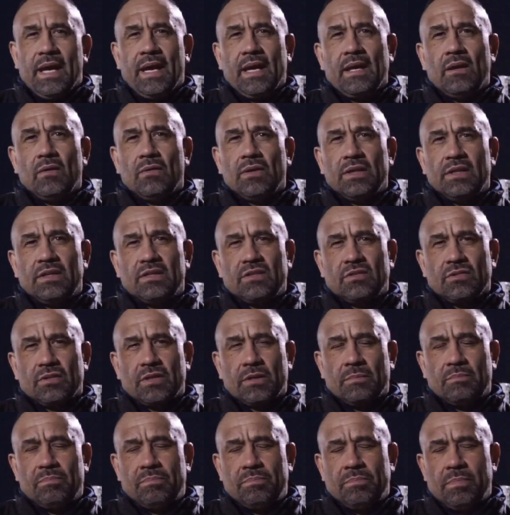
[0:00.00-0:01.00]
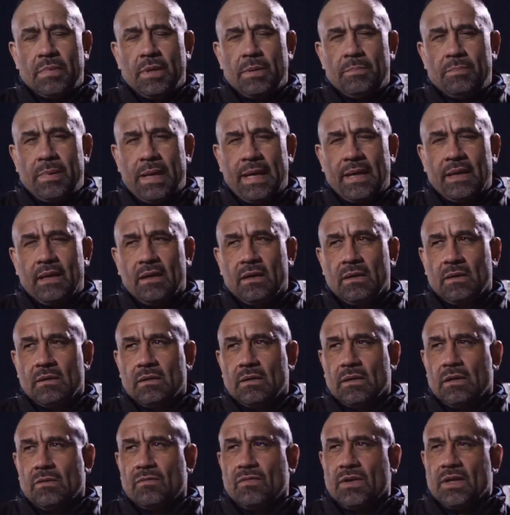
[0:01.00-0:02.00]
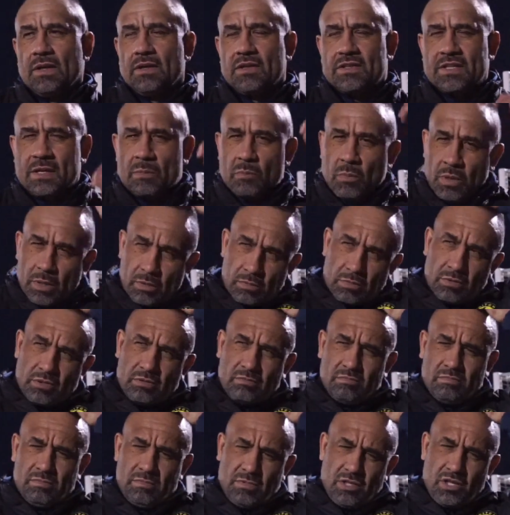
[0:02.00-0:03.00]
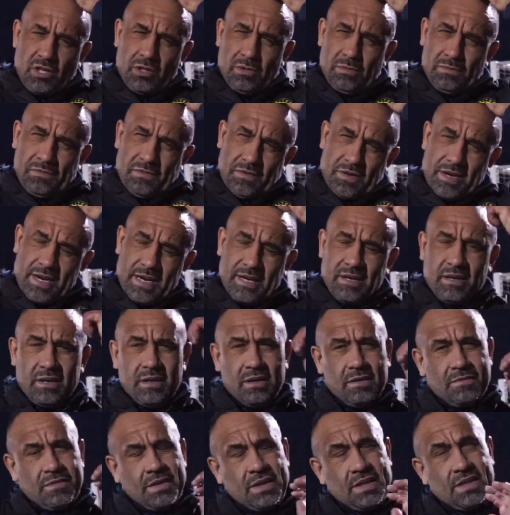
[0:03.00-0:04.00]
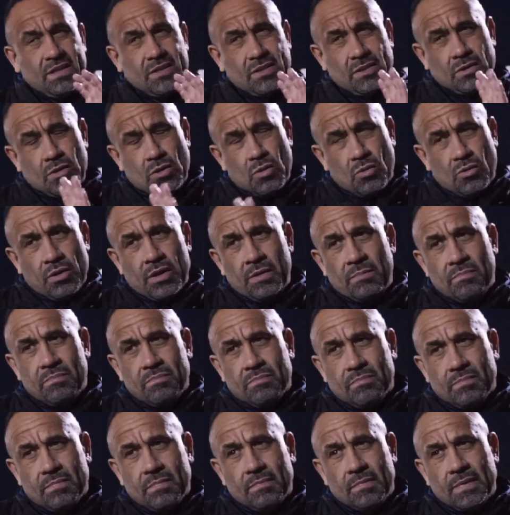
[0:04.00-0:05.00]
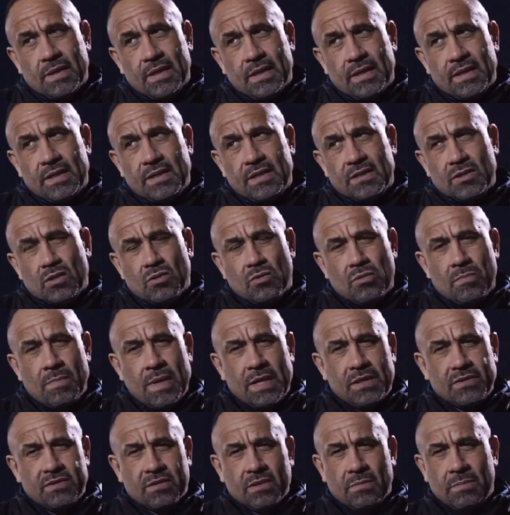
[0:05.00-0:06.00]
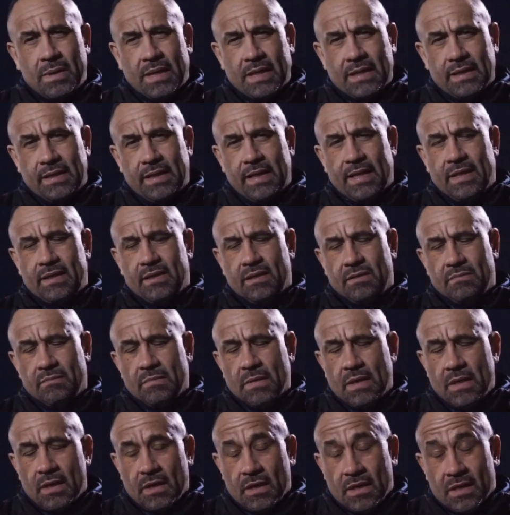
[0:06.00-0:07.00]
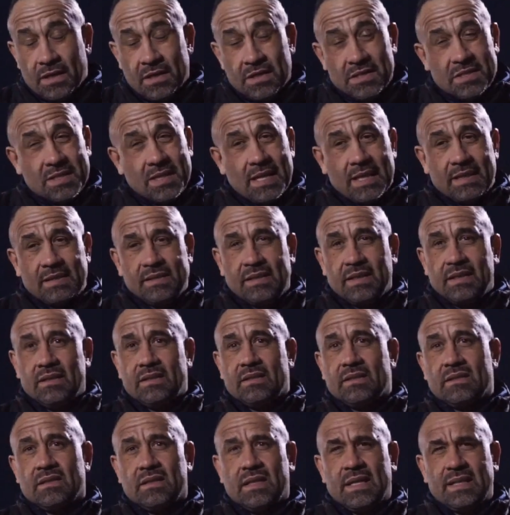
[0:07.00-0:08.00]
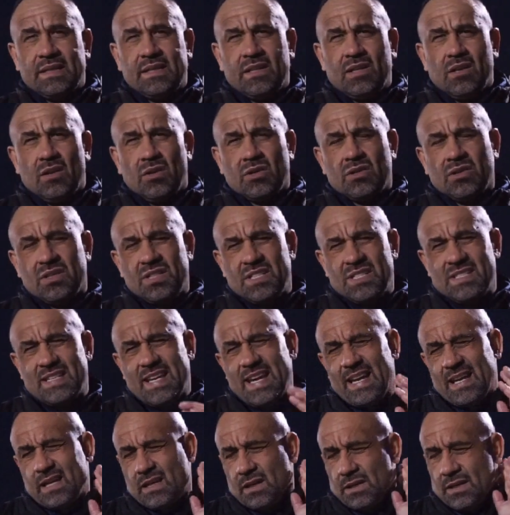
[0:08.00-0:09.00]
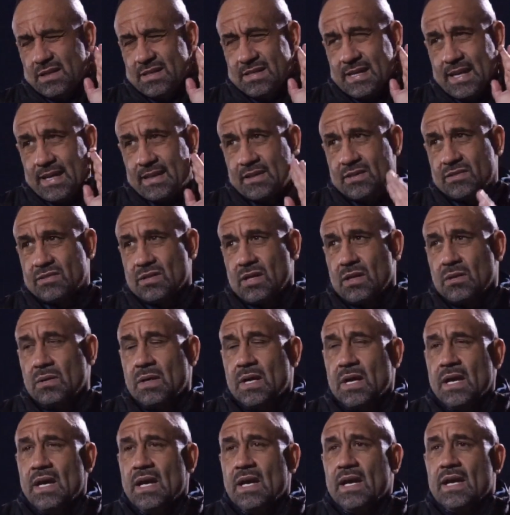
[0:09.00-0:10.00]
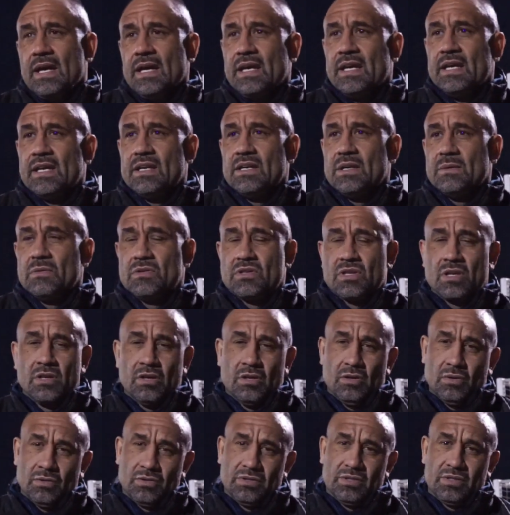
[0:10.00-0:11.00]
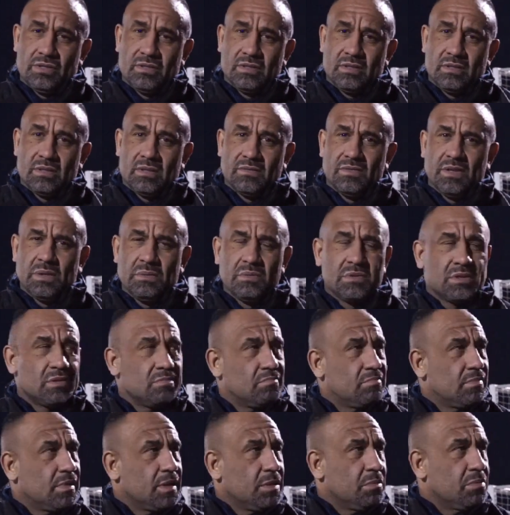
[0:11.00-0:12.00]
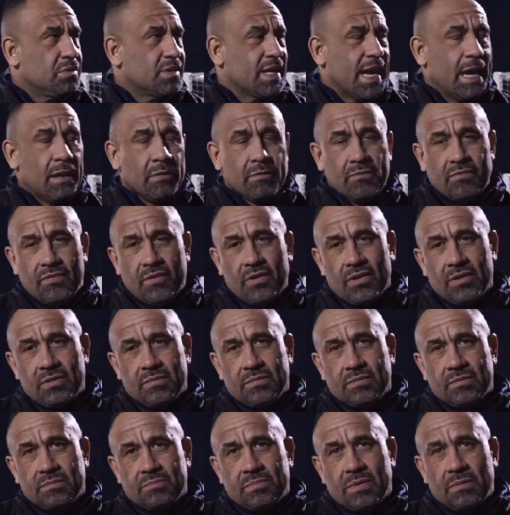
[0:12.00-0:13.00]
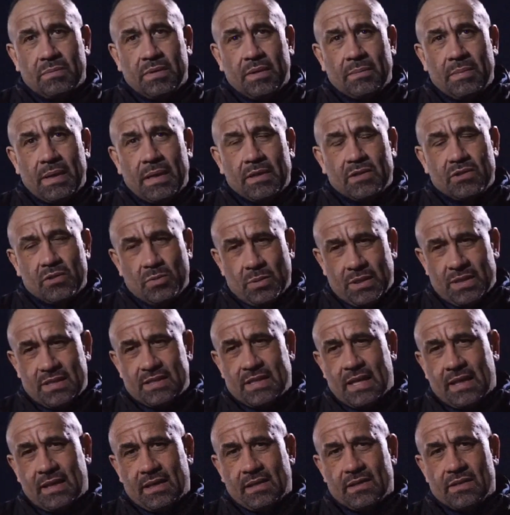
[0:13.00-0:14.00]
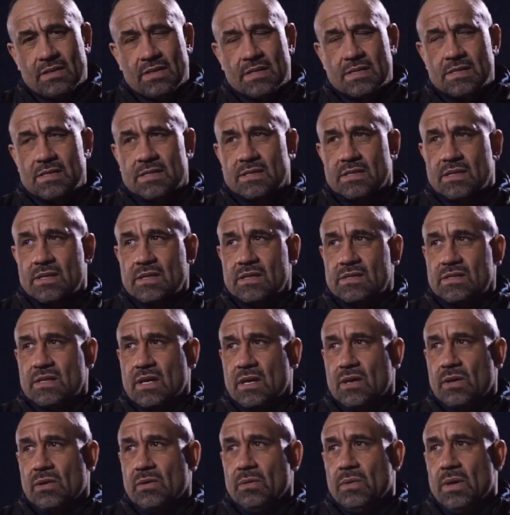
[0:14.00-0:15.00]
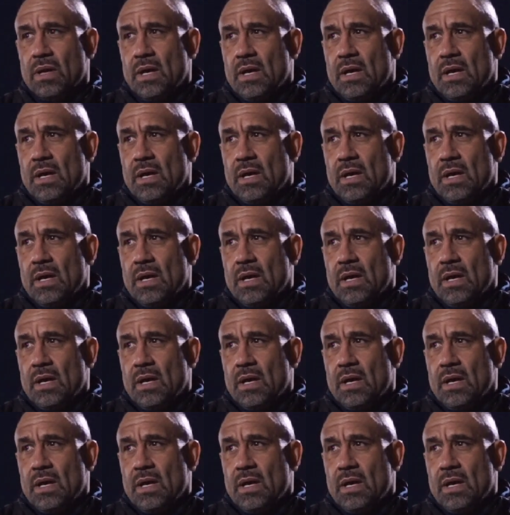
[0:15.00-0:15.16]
Look, he took a bang. I think Sam Whittle's gone up for it, and I think he's caught him. He's caught Mensah in the back of the head, and he's landed like on his neck and his head. So he was concussed. I think he was out for probably about 20 seconds. So